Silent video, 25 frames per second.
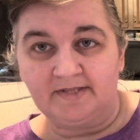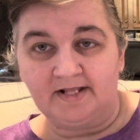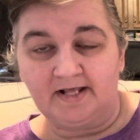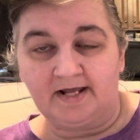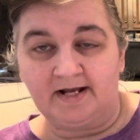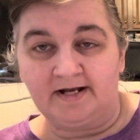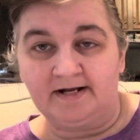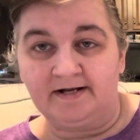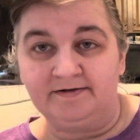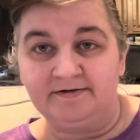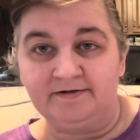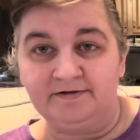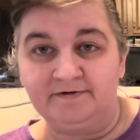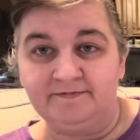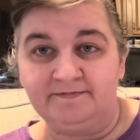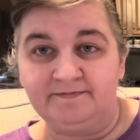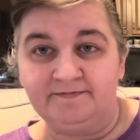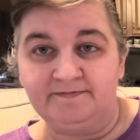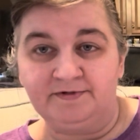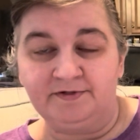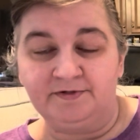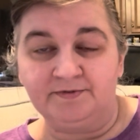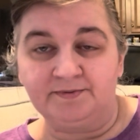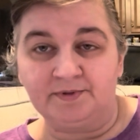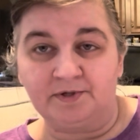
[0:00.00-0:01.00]
And
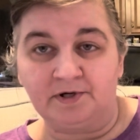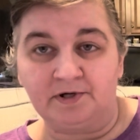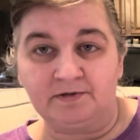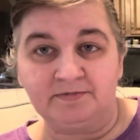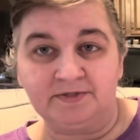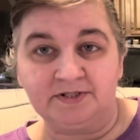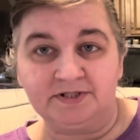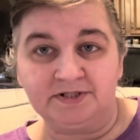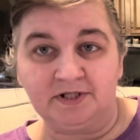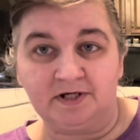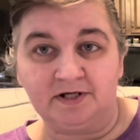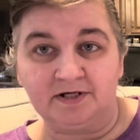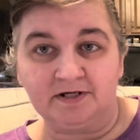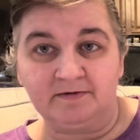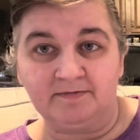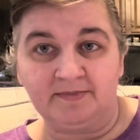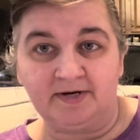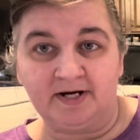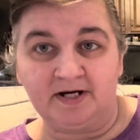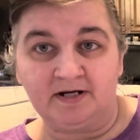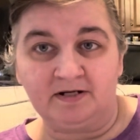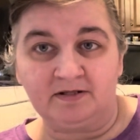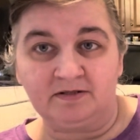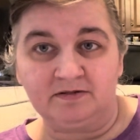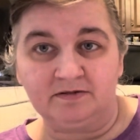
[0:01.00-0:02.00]
you've heard me talk
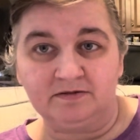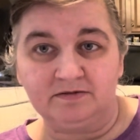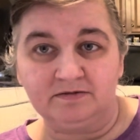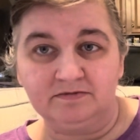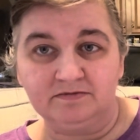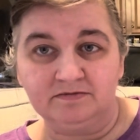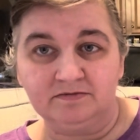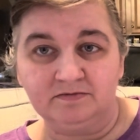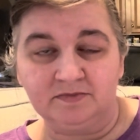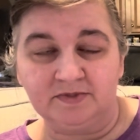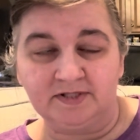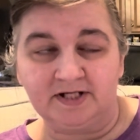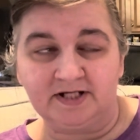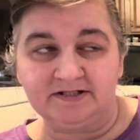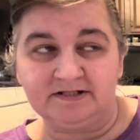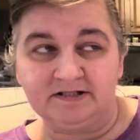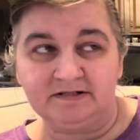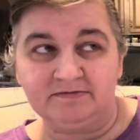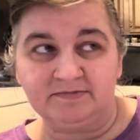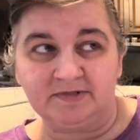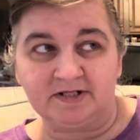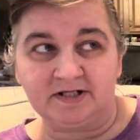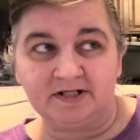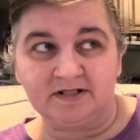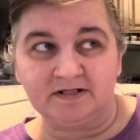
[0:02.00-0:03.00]
about when I did
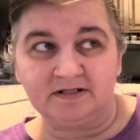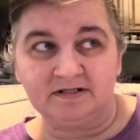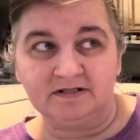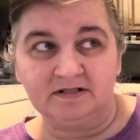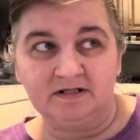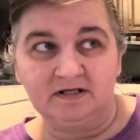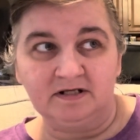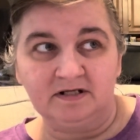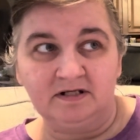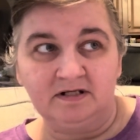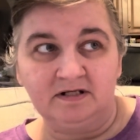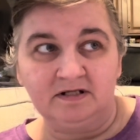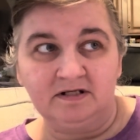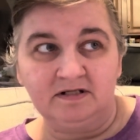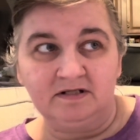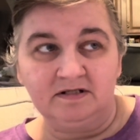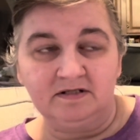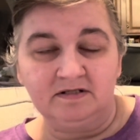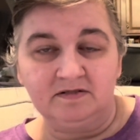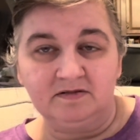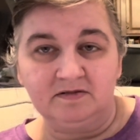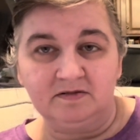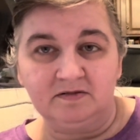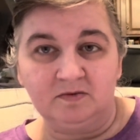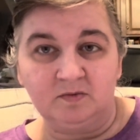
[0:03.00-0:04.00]
my
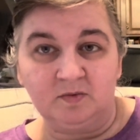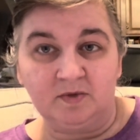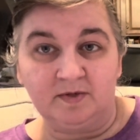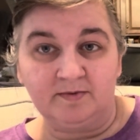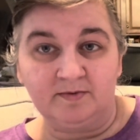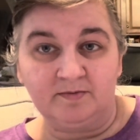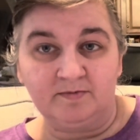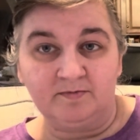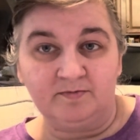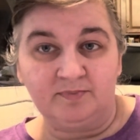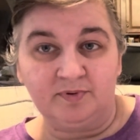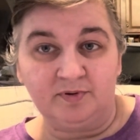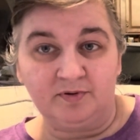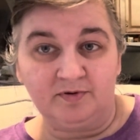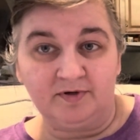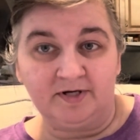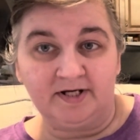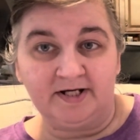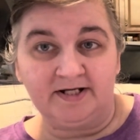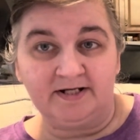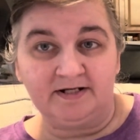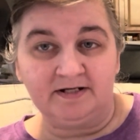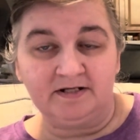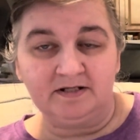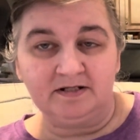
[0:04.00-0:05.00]
whip
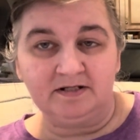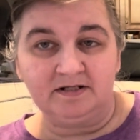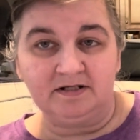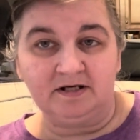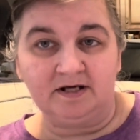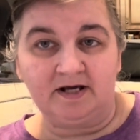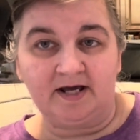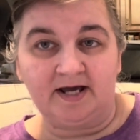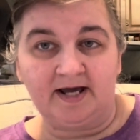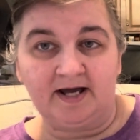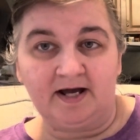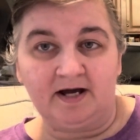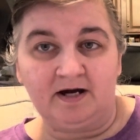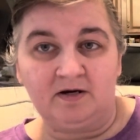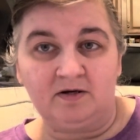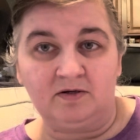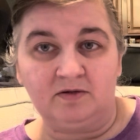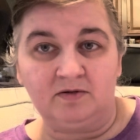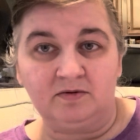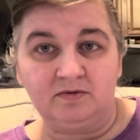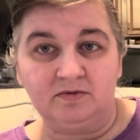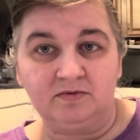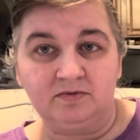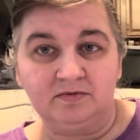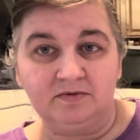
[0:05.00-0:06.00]
parade,
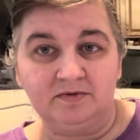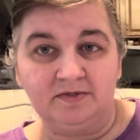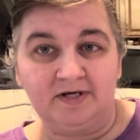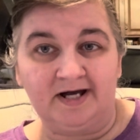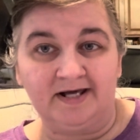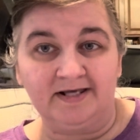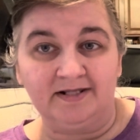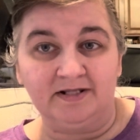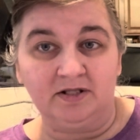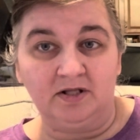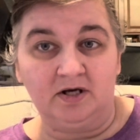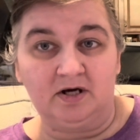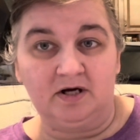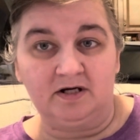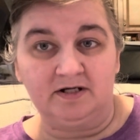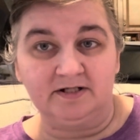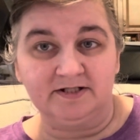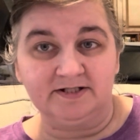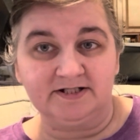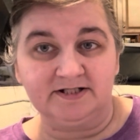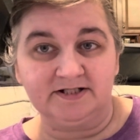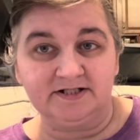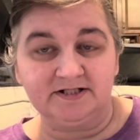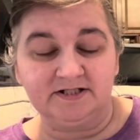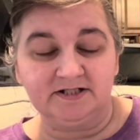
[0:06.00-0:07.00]
how I
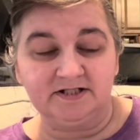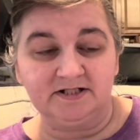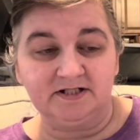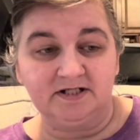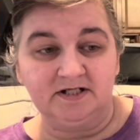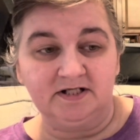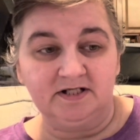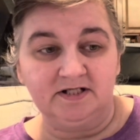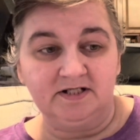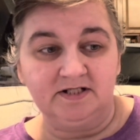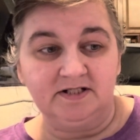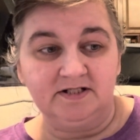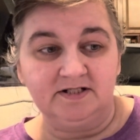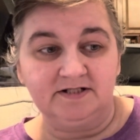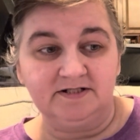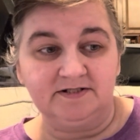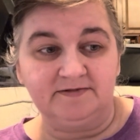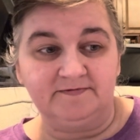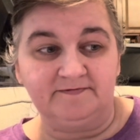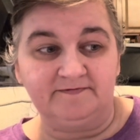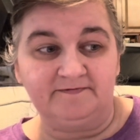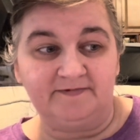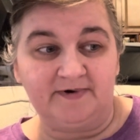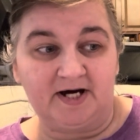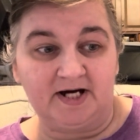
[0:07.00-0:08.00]
lost
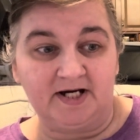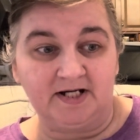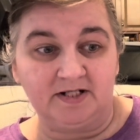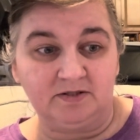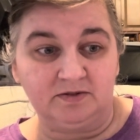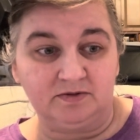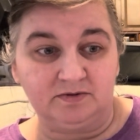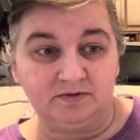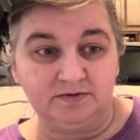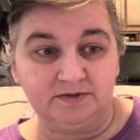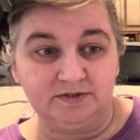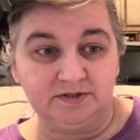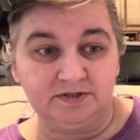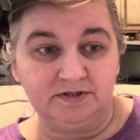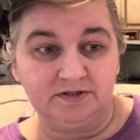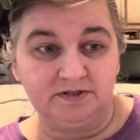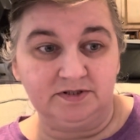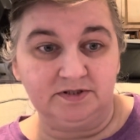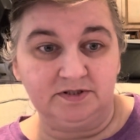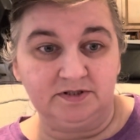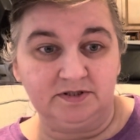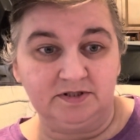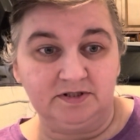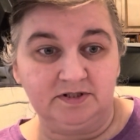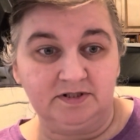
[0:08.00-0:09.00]
some files
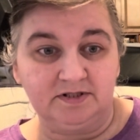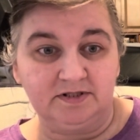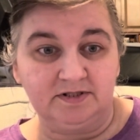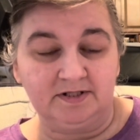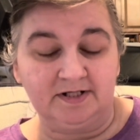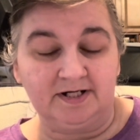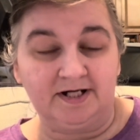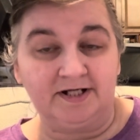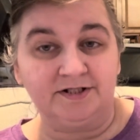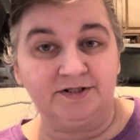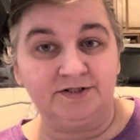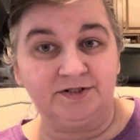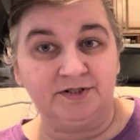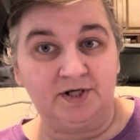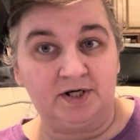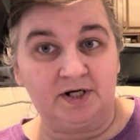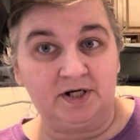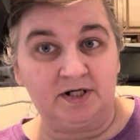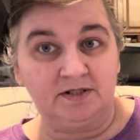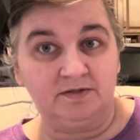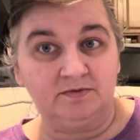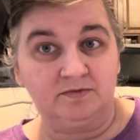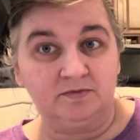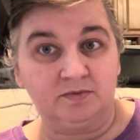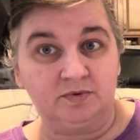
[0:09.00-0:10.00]
that I
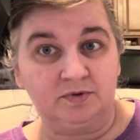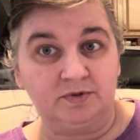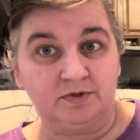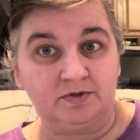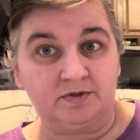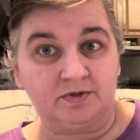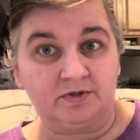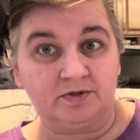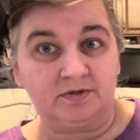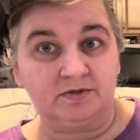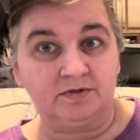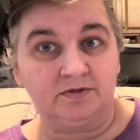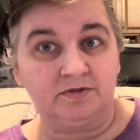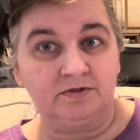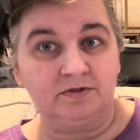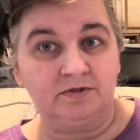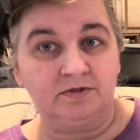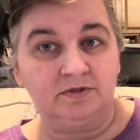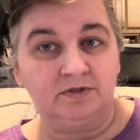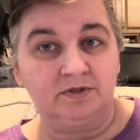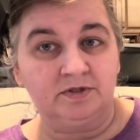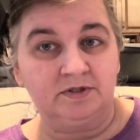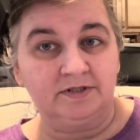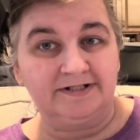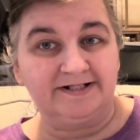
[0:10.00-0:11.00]
thought were
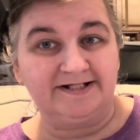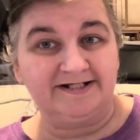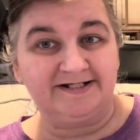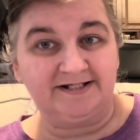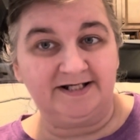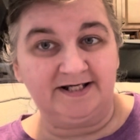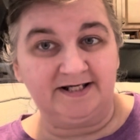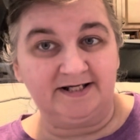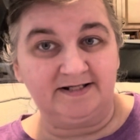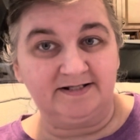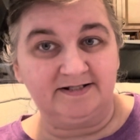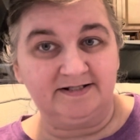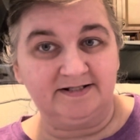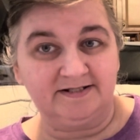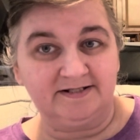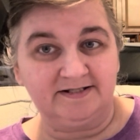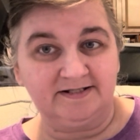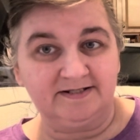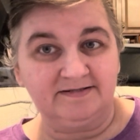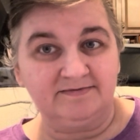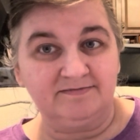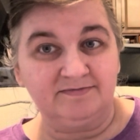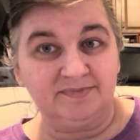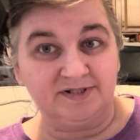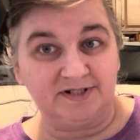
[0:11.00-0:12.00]
synced,
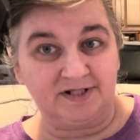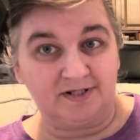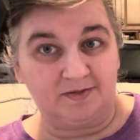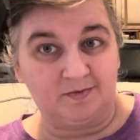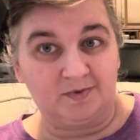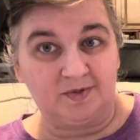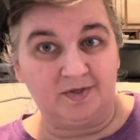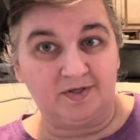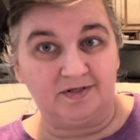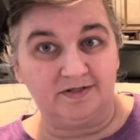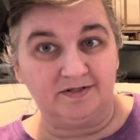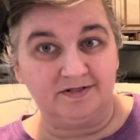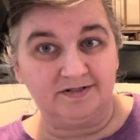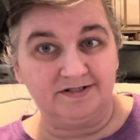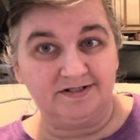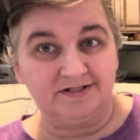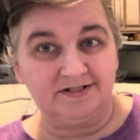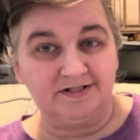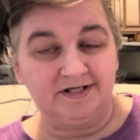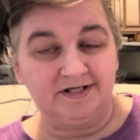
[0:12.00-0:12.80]
but they weren't.